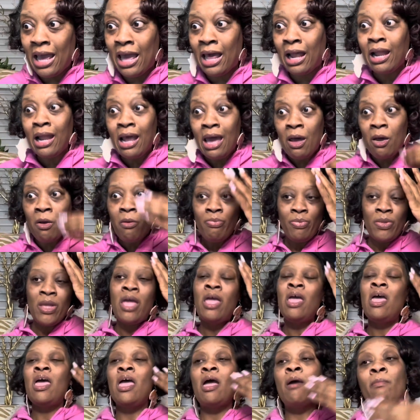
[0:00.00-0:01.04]

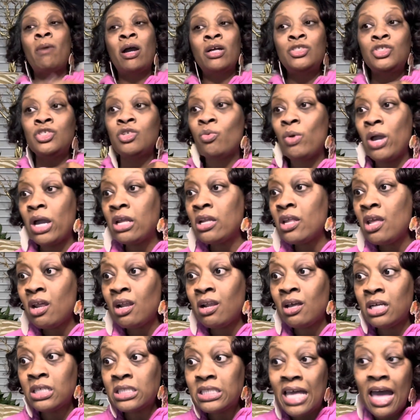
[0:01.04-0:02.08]
and marched directly
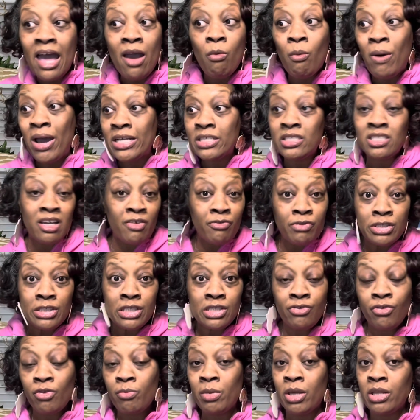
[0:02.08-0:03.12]
alongside white
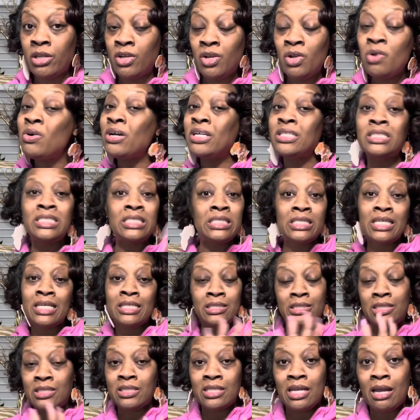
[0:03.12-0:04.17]
suffragists from Illinois. She says
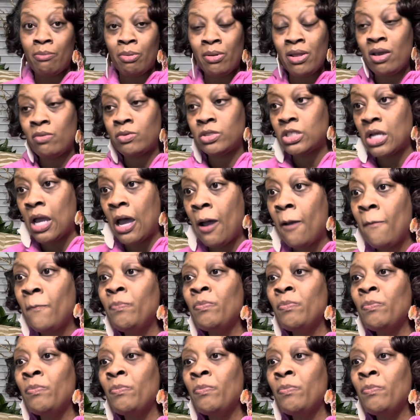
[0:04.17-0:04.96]
she's not playing with y'all.